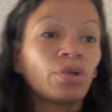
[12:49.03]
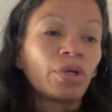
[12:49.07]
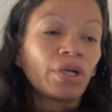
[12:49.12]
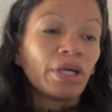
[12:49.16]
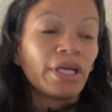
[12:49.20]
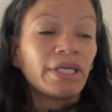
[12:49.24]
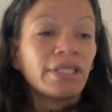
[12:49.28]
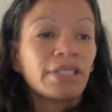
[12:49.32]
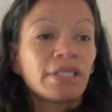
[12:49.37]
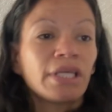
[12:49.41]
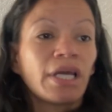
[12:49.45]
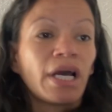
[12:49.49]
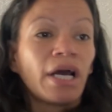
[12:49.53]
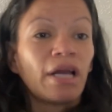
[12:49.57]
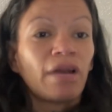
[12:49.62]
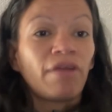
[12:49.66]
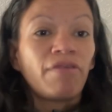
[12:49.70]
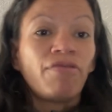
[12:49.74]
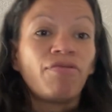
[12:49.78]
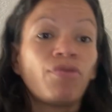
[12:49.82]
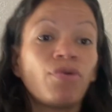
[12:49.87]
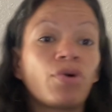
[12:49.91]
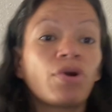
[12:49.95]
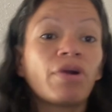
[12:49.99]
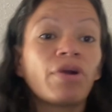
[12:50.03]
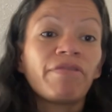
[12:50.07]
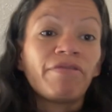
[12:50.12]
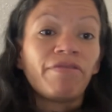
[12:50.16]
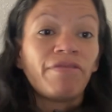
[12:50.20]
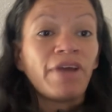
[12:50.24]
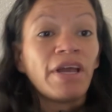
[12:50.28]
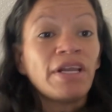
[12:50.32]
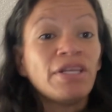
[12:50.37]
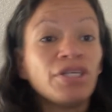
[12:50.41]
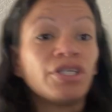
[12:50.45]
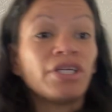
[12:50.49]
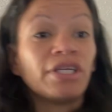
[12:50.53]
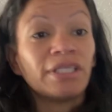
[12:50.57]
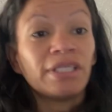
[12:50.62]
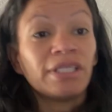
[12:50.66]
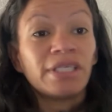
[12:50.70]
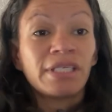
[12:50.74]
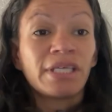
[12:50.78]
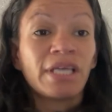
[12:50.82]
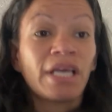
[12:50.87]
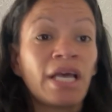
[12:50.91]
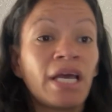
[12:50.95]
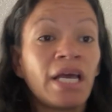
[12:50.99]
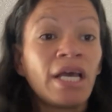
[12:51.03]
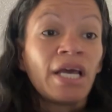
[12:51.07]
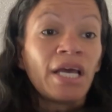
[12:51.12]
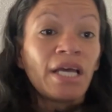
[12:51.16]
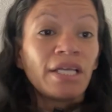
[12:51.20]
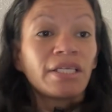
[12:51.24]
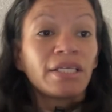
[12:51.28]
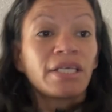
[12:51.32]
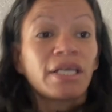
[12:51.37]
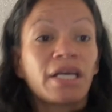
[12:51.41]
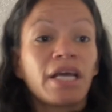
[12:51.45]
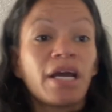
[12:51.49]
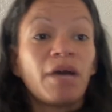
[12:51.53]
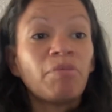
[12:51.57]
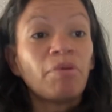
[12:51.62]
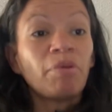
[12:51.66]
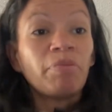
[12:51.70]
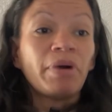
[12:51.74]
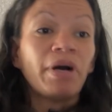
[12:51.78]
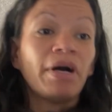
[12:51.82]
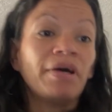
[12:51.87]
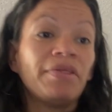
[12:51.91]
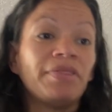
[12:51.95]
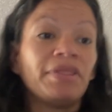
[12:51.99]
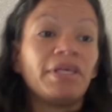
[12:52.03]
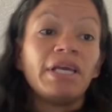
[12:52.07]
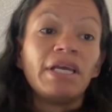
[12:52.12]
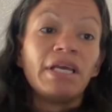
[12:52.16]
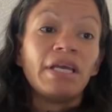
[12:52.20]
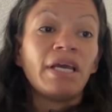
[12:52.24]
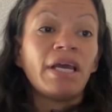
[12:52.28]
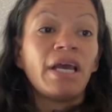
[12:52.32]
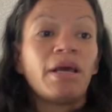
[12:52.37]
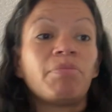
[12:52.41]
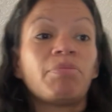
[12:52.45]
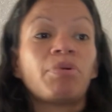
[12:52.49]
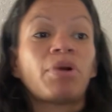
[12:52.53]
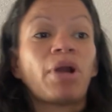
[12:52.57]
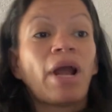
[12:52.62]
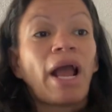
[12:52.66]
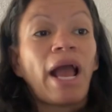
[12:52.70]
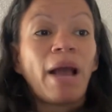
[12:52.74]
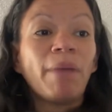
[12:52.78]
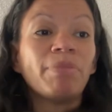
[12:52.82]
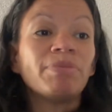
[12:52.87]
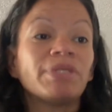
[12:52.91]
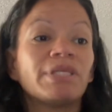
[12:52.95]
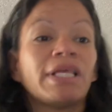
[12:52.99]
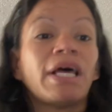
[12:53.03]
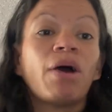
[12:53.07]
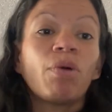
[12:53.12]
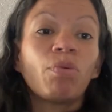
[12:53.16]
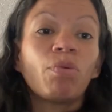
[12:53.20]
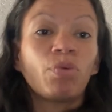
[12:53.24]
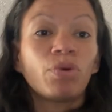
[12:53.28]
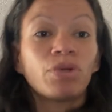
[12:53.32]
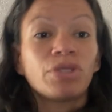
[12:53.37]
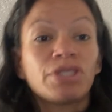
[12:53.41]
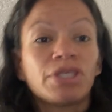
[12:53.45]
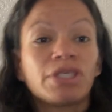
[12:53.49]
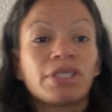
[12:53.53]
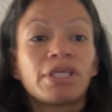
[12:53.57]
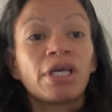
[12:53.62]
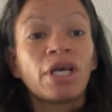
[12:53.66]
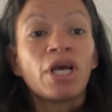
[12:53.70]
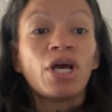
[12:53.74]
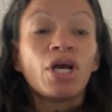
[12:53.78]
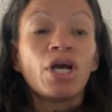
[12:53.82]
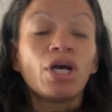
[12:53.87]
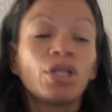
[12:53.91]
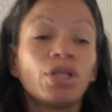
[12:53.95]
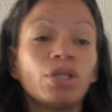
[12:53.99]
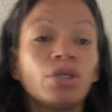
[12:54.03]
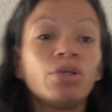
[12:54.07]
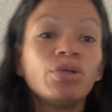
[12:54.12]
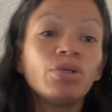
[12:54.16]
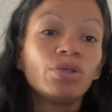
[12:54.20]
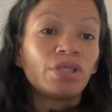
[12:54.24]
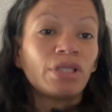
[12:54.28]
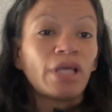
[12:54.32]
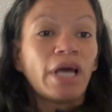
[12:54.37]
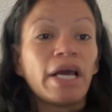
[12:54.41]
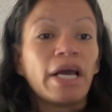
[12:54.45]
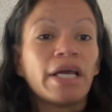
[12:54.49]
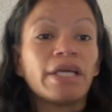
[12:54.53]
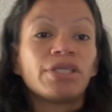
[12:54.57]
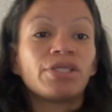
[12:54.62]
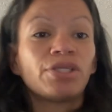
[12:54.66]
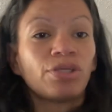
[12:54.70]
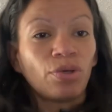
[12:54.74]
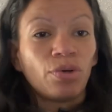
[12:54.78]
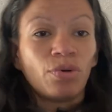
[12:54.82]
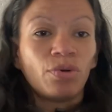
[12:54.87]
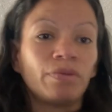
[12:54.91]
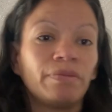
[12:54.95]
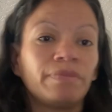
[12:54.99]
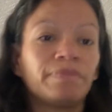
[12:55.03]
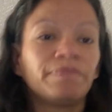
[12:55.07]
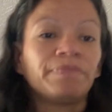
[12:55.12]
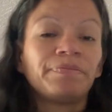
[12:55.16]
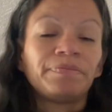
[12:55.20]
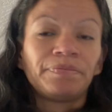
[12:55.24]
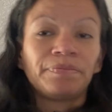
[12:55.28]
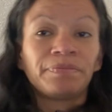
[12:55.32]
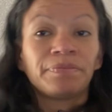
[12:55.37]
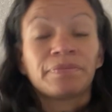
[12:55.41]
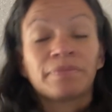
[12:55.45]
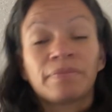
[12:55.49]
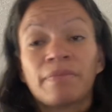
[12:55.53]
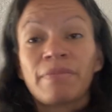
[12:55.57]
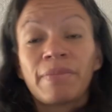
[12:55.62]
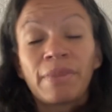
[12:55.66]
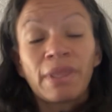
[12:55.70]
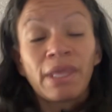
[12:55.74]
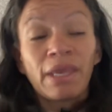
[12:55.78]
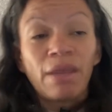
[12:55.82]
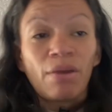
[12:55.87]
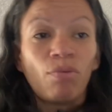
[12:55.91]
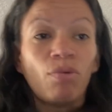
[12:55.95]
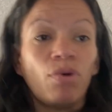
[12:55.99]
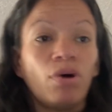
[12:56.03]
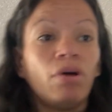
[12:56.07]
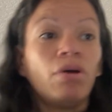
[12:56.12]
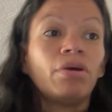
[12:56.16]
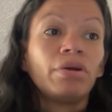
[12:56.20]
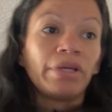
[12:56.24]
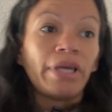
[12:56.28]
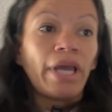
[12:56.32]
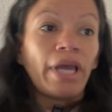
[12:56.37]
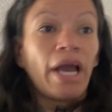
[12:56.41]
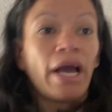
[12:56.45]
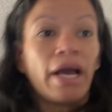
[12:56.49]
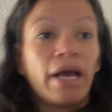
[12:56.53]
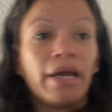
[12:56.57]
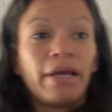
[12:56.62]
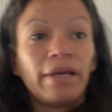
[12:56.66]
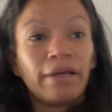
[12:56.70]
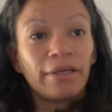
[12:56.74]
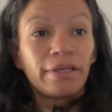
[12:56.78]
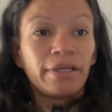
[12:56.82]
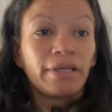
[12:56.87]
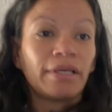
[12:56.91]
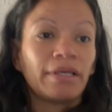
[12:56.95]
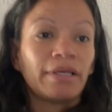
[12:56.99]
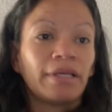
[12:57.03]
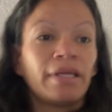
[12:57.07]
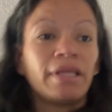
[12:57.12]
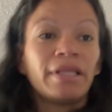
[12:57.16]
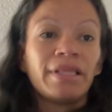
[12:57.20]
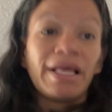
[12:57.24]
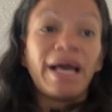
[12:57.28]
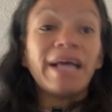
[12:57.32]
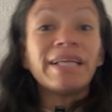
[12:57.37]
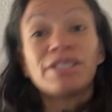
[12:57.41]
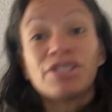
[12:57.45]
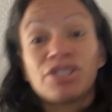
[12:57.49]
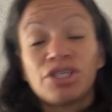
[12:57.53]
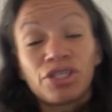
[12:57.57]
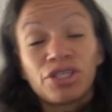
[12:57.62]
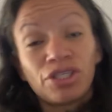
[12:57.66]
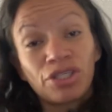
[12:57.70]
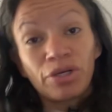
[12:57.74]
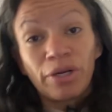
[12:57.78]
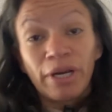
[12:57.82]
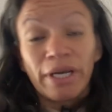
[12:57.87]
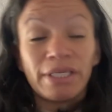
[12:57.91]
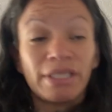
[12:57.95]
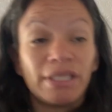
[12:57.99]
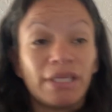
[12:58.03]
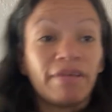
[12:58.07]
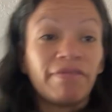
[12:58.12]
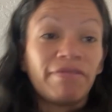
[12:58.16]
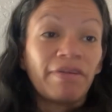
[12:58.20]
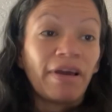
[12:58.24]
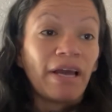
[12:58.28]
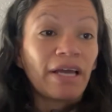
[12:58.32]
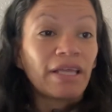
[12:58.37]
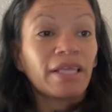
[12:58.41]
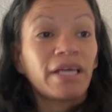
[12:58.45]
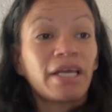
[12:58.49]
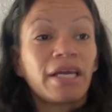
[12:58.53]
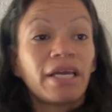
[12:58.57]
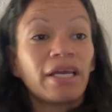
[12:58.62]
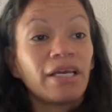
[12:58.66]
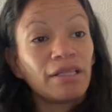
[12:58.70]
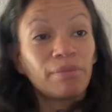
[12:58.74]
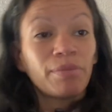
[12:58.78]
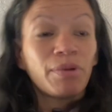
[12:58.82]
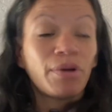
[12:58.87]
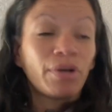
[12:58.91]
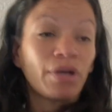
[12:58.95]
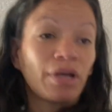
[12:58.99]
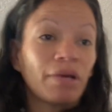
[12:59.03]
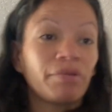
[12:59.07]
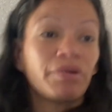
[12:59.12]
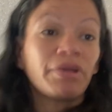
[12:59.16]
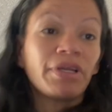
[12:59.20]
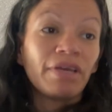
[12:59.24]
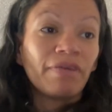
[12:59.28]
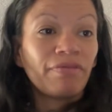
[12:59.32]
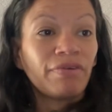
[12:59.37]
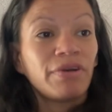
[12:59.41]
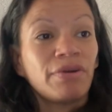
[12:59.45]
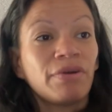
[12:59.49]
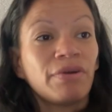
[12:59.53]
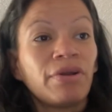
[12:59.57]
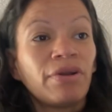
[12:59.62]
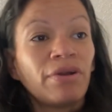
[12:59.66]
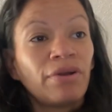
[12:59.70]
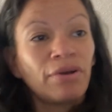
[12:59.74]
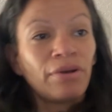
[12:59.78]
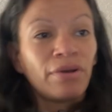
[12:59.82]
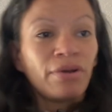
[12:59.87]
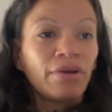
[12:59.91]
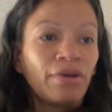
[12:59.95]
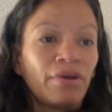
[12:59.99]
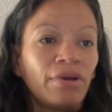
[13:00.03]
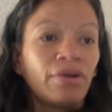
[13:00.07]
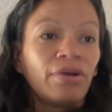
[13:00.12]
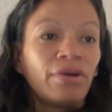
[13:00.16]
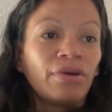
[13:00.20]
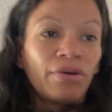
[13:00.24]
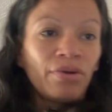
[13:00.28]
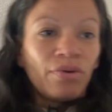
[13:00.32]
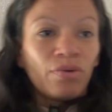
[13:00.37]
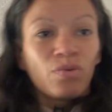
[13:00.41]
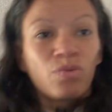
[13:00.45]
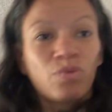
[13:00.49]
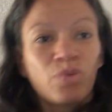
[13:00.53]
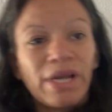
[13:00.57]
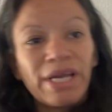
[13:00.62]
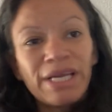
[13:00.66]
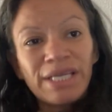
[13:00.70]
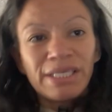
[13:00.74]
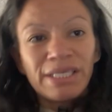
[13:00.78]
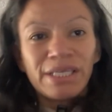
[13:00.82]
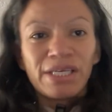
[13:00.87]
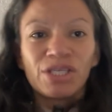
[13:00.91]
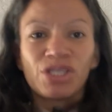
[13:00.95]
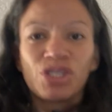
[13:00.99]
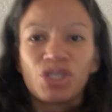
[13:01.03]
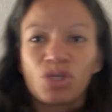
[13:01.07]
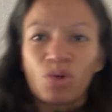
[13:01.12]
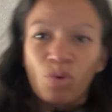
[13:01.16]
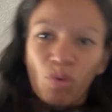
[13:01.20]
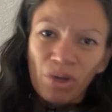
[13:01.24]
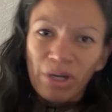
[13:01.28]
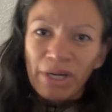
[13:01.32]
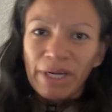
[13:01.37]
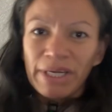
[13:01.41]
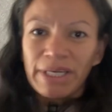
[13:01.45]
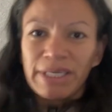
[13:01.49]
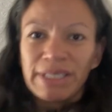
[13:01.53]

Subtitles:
his God, for vengeance to come upon thee, and perhaps thou wouldst lose thy soul. Well, yeah, that's just crazy. The fact that King Lamoni would even raise a sword at